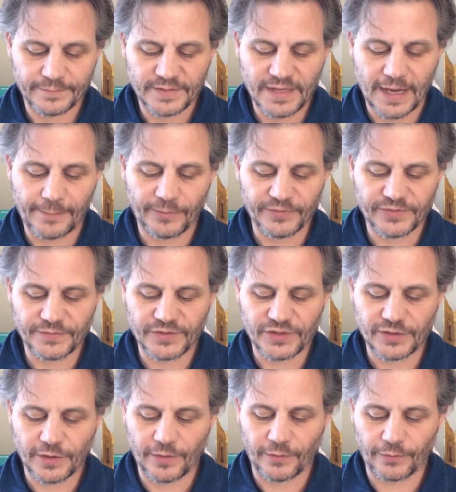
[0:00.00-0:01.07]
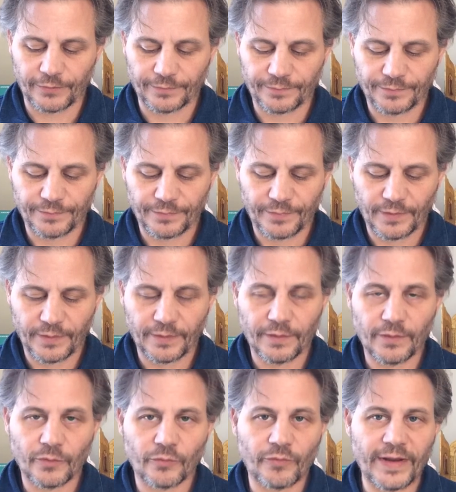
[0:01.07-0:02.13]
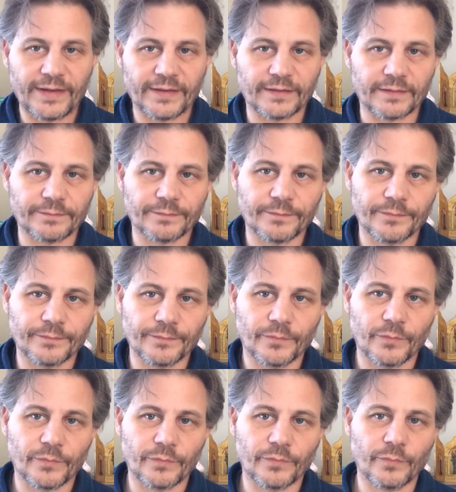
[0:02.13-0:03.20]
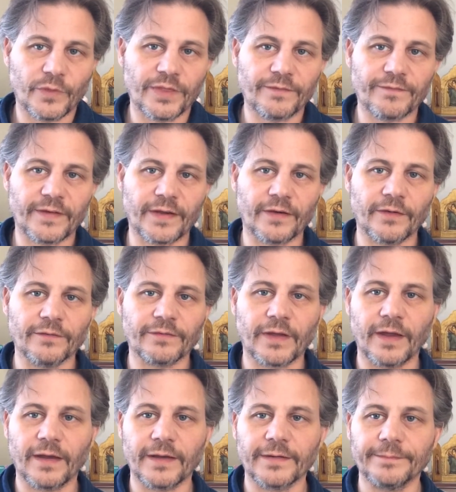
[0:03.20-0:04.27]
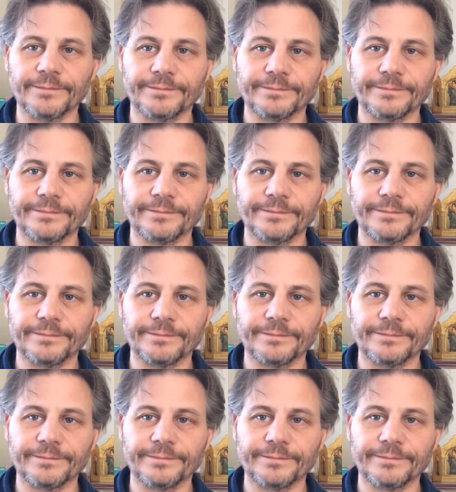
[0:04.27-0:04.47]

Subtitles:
tables of stone, written with the finger of God.